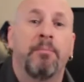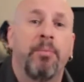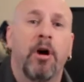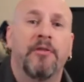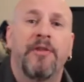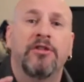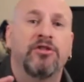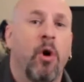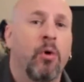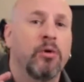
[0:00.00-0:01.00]
a book that's
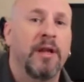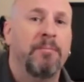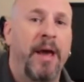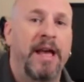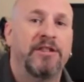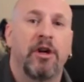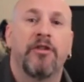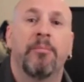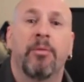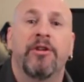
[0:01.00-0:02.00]
totally based on
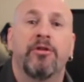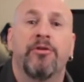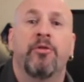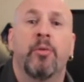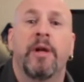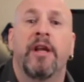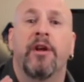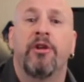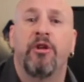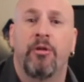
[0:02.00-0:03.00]
the Blizzard 3
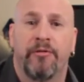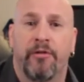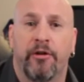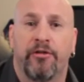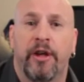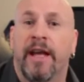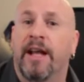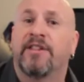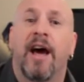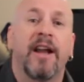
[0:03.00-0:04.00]
universe.
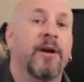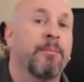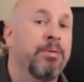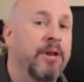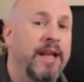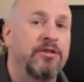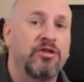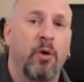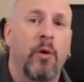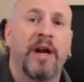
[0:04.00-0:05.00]
It's got a complete
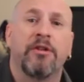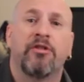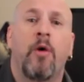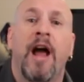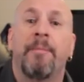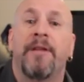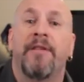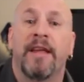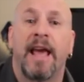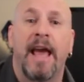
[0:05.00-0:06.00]
story describing
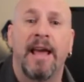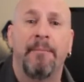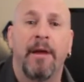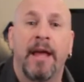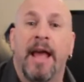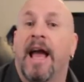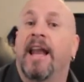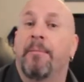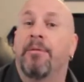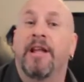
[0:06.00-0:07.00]
the game,
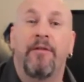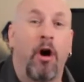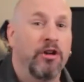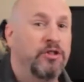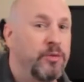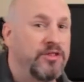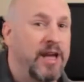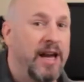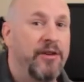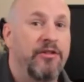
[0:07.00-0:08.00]
and I believe also
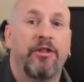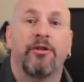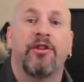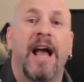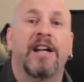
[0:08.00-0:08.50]
inside of this, there's an